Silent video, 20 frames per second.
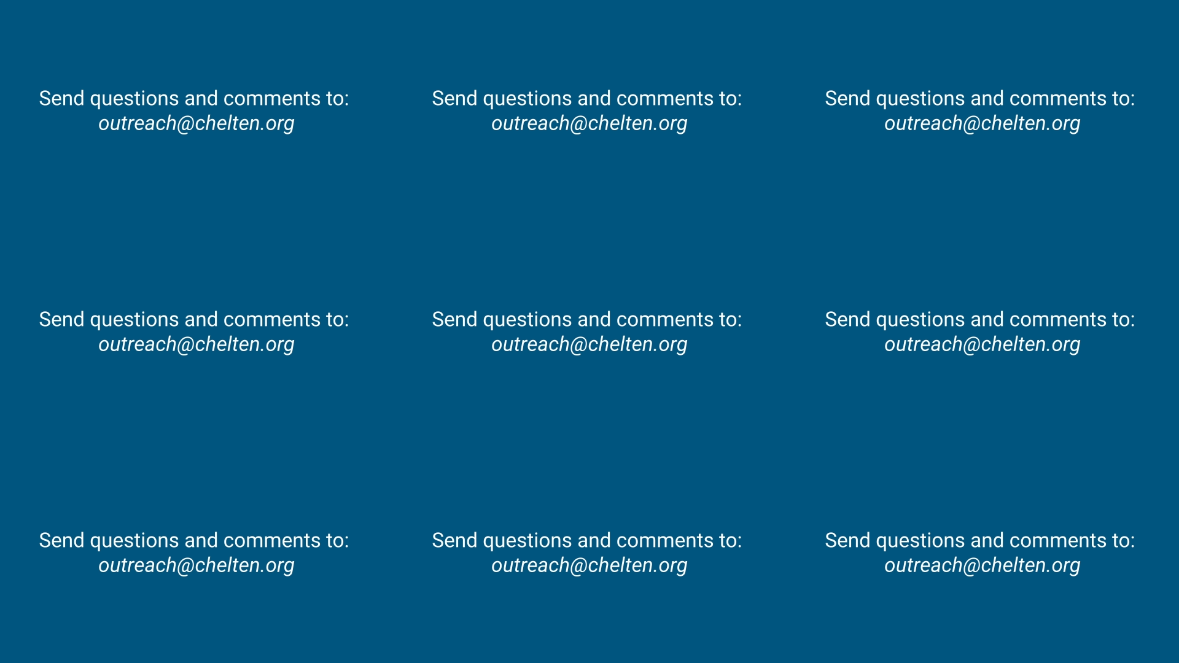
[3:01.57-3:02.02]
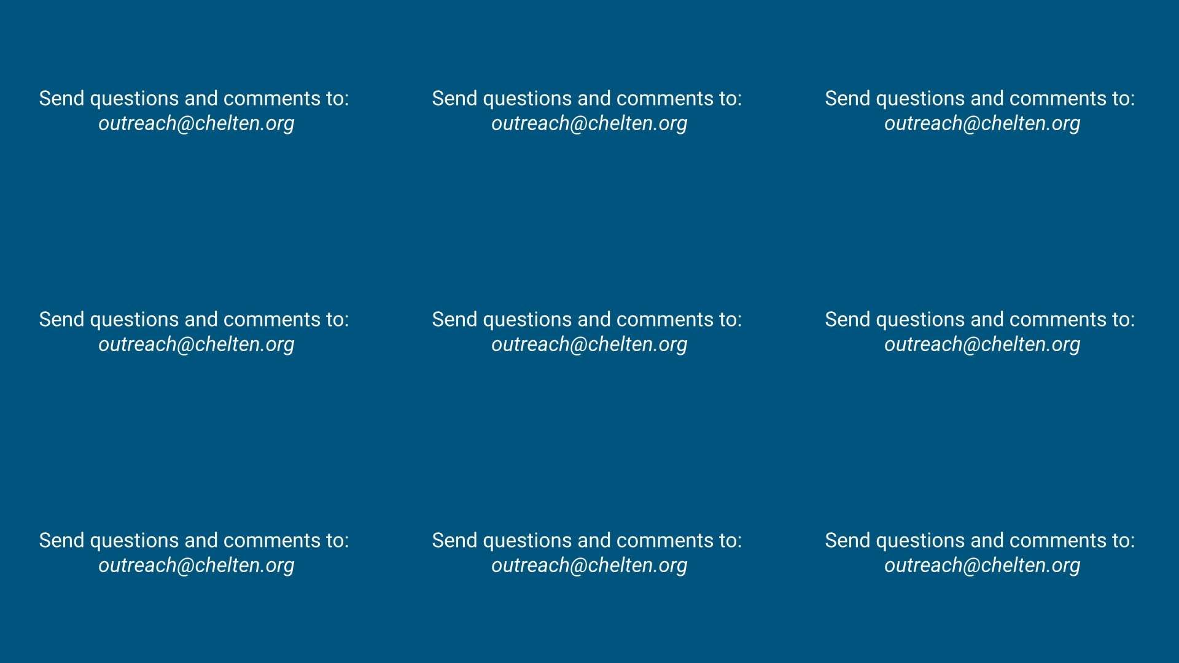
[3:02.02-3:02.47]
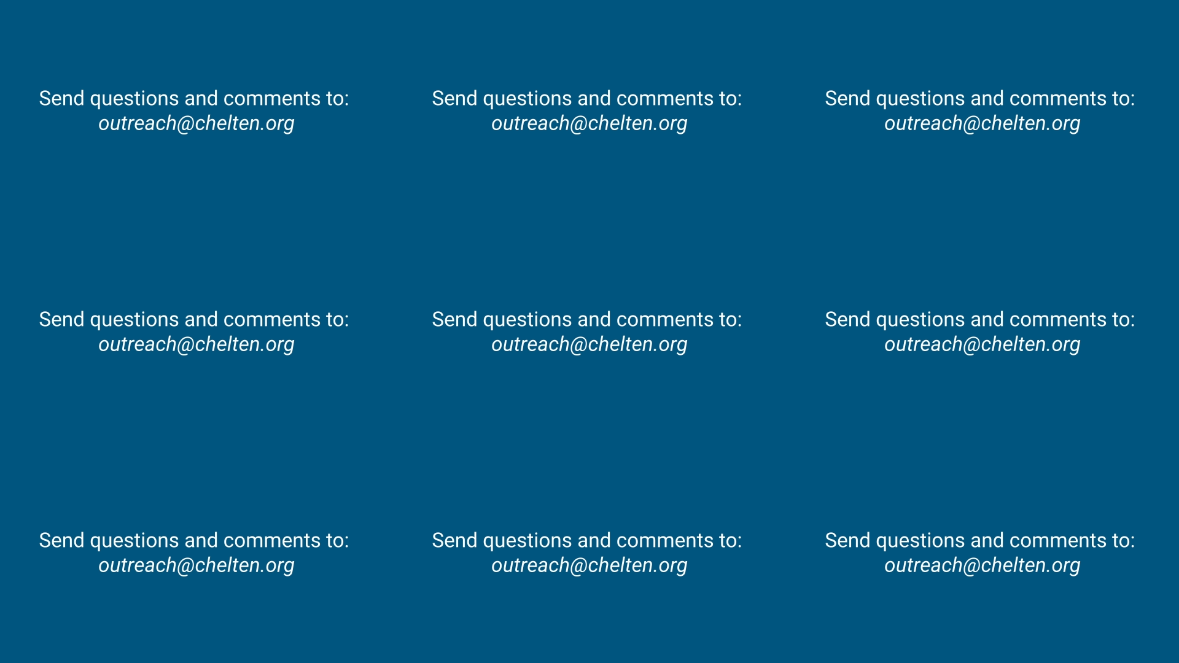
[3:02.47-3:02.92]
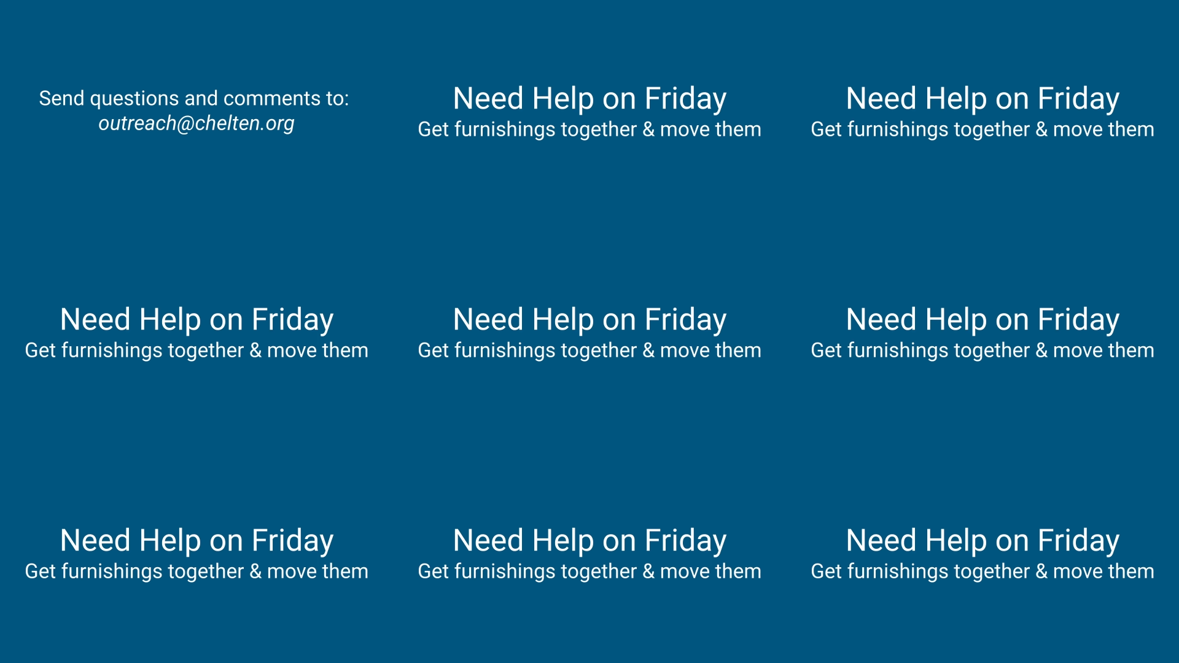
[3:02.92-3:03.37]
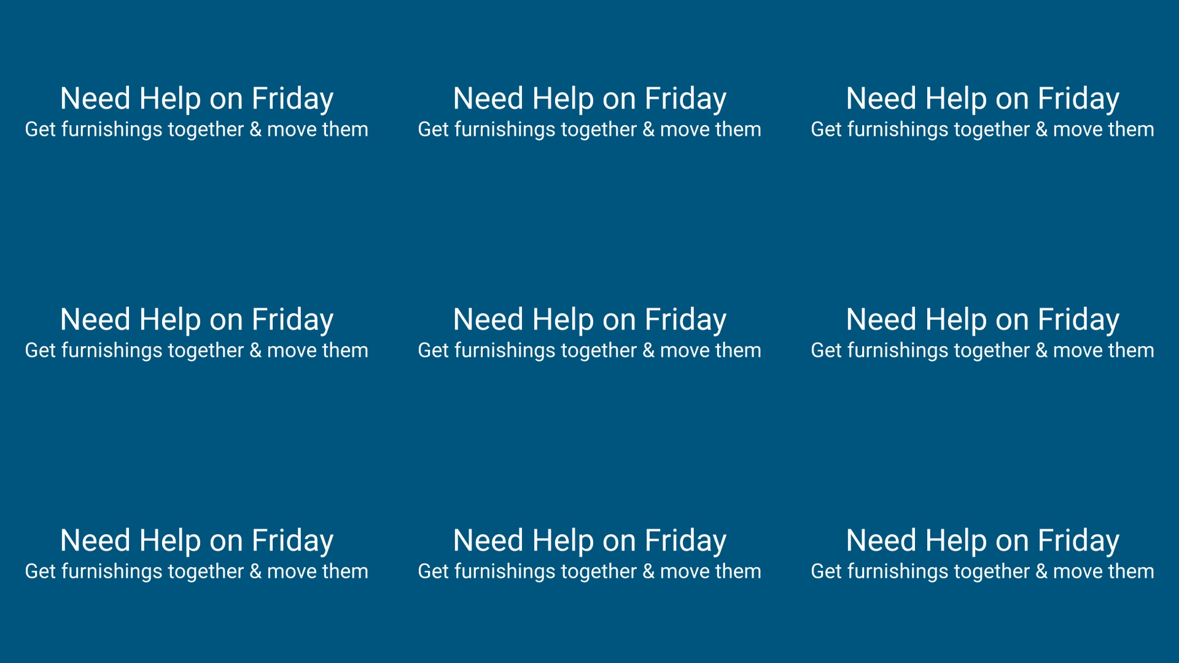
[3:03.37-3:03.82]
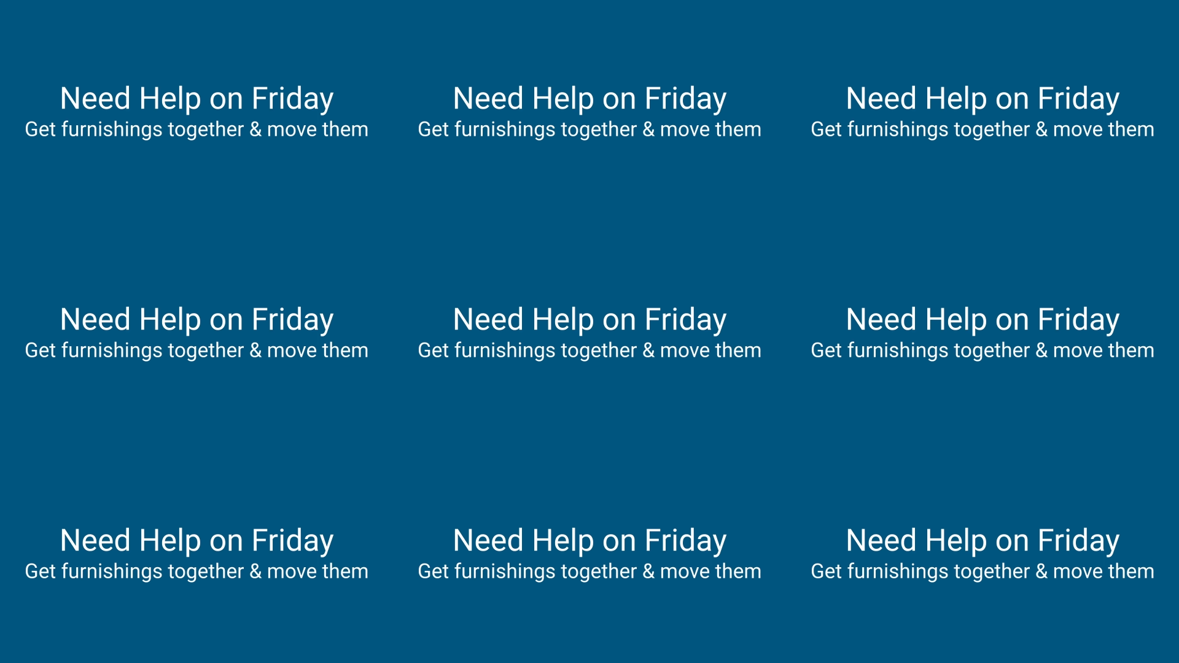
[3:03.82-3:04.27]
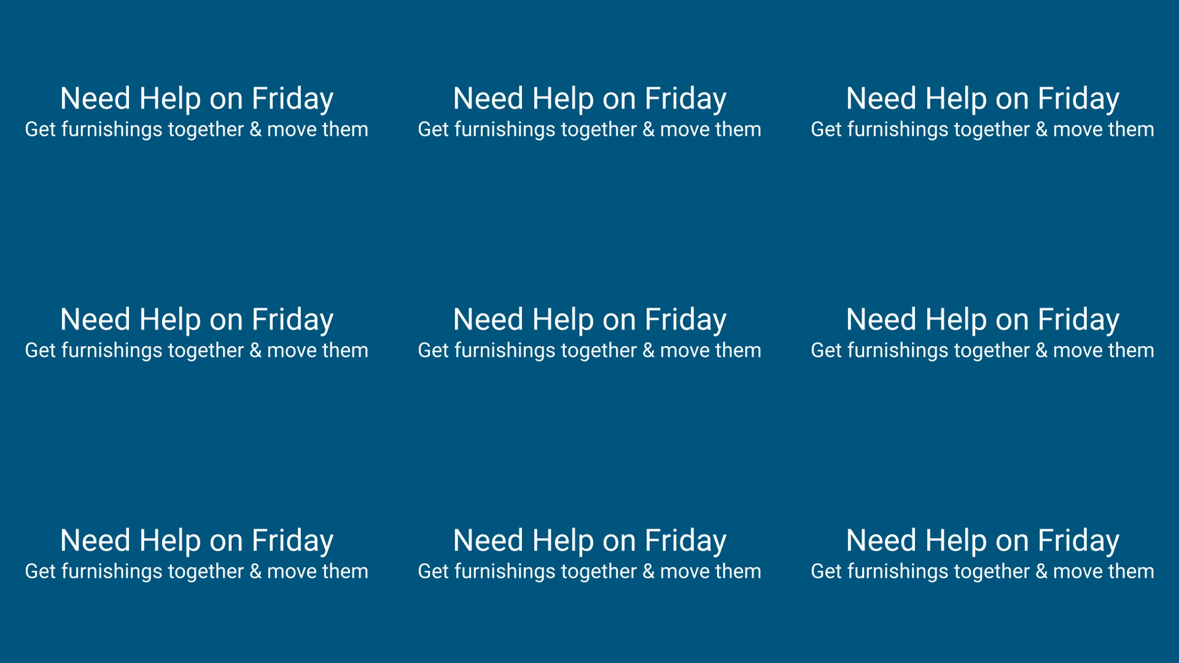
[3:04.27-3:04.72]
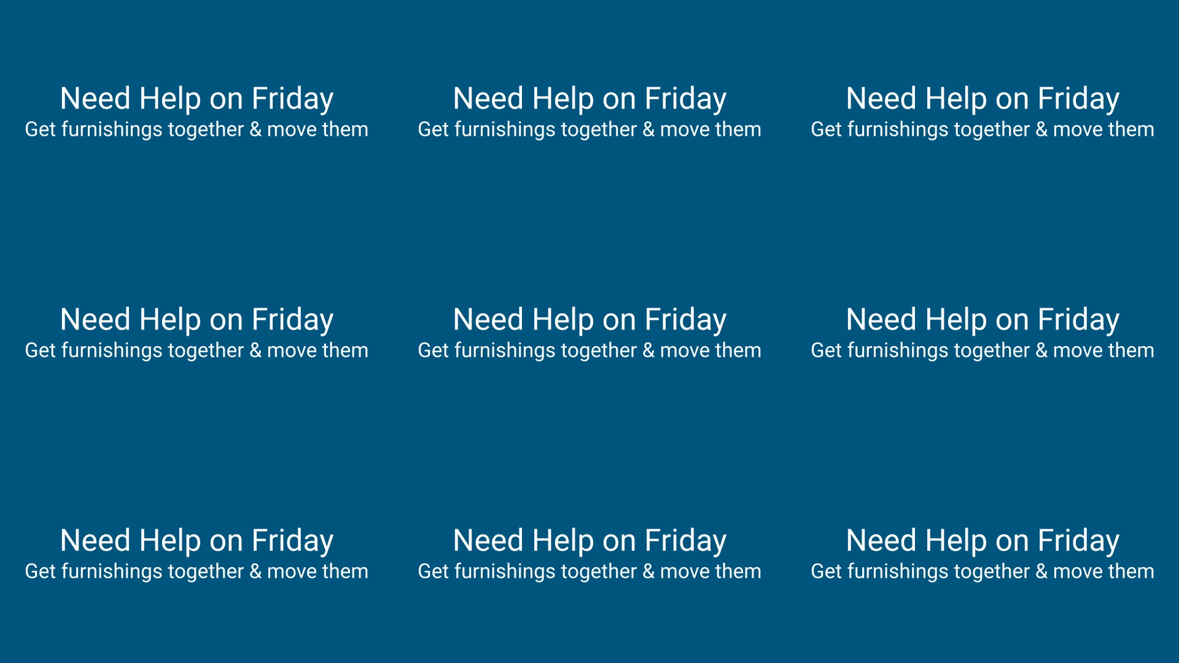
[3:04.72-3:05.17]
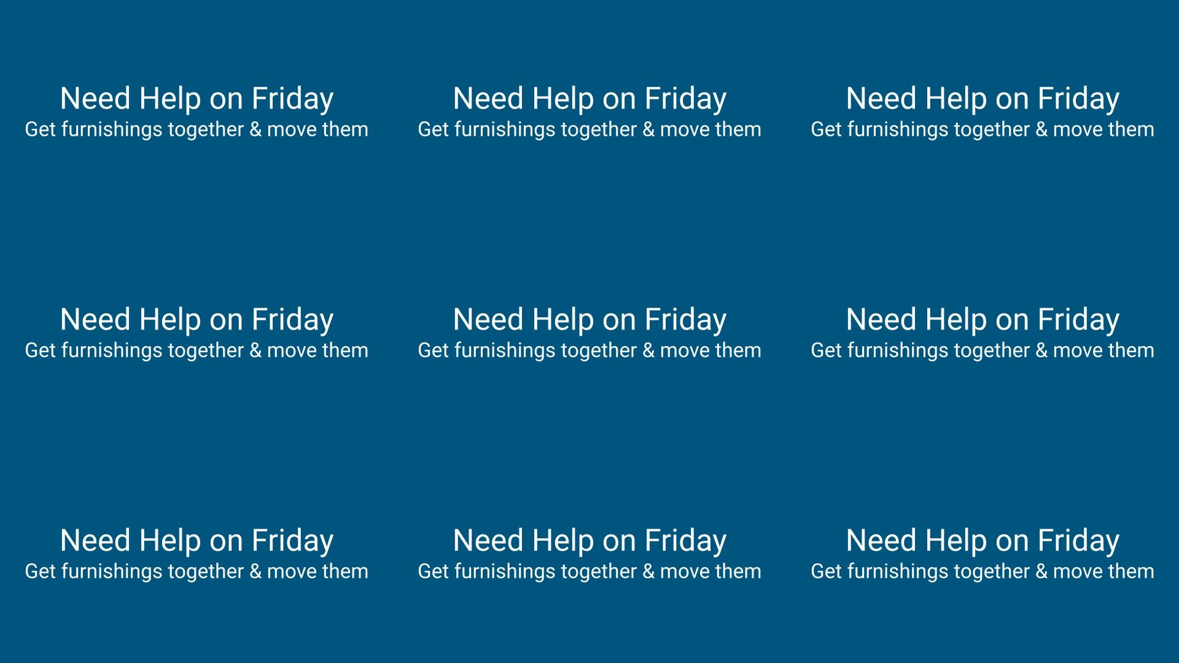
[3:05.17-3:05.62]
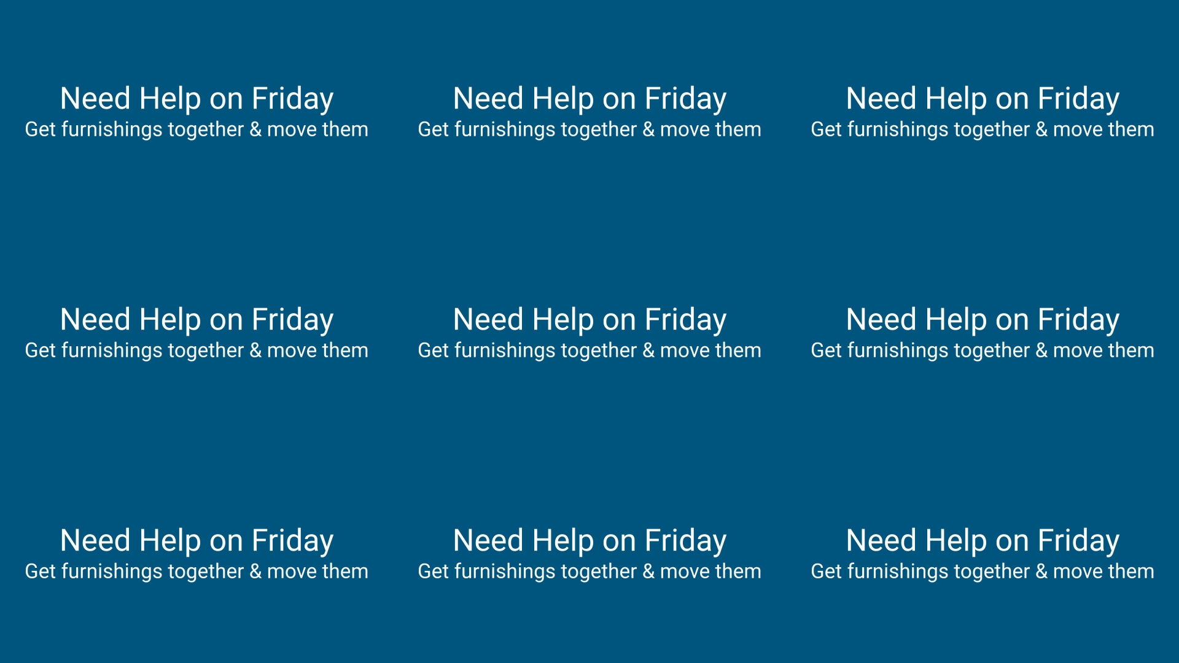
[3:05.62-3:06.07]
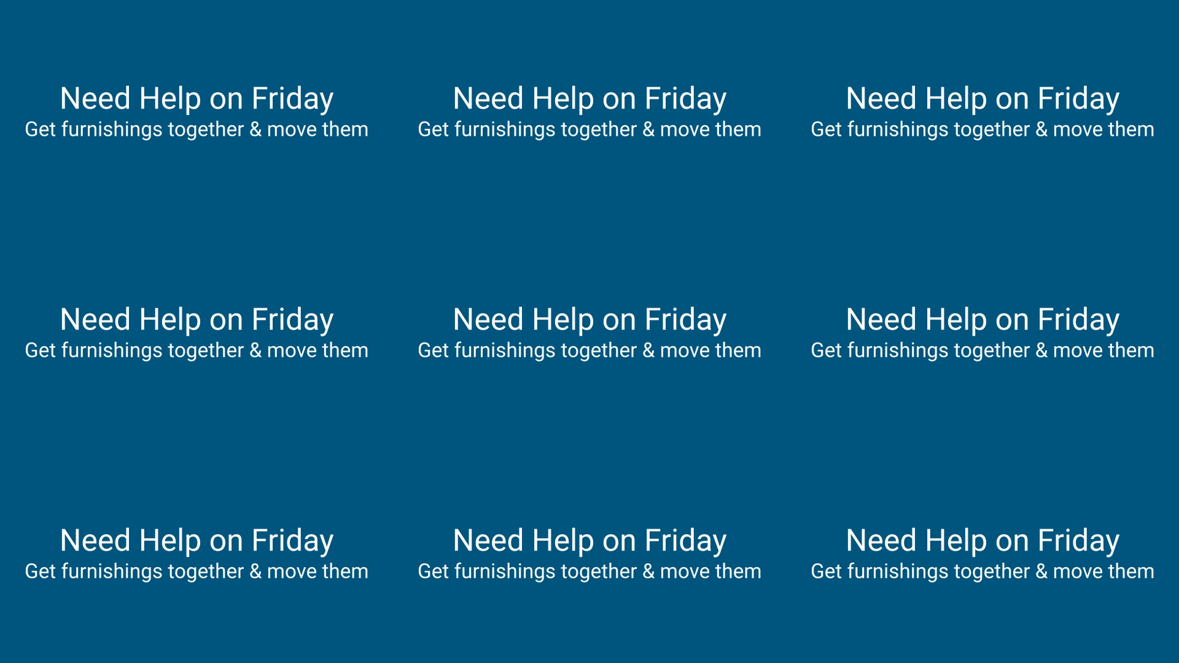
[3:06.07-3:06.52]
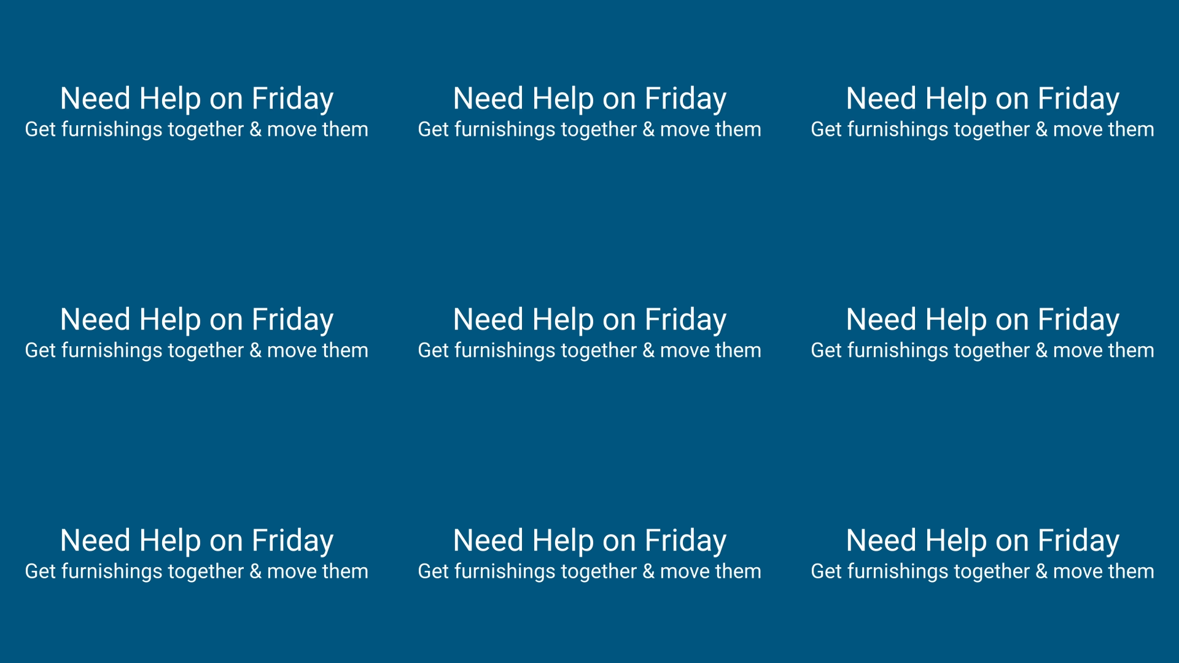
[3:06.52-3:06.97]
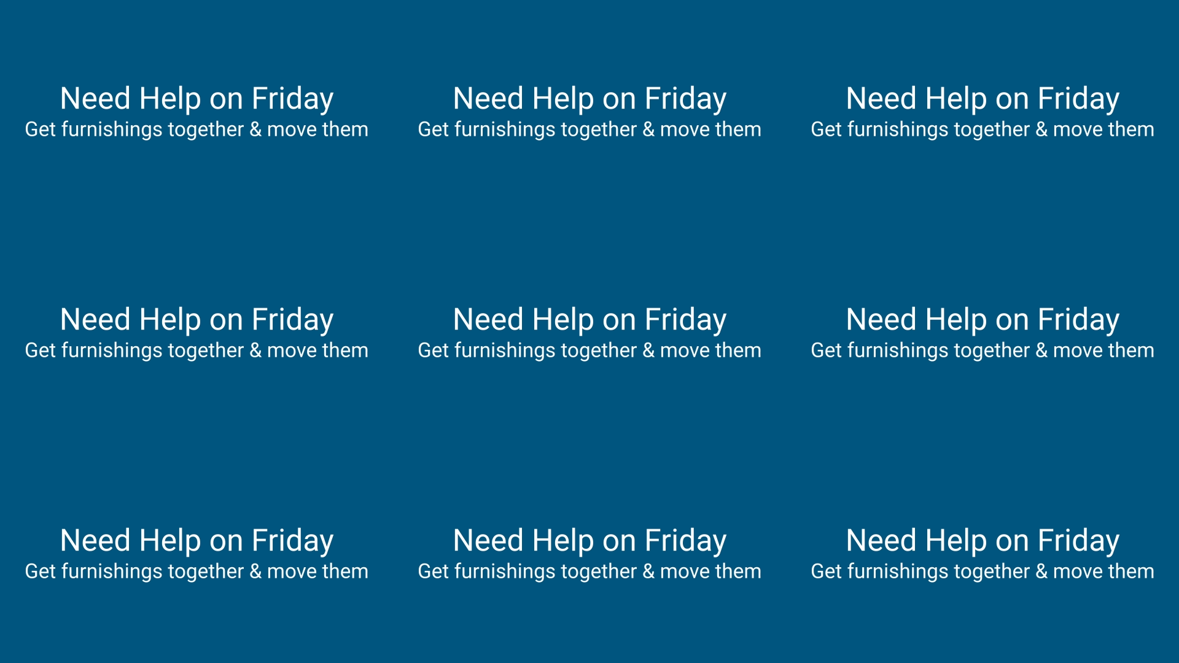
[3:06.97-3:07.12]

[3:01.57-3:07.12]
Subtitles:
[unreadable: no face in view]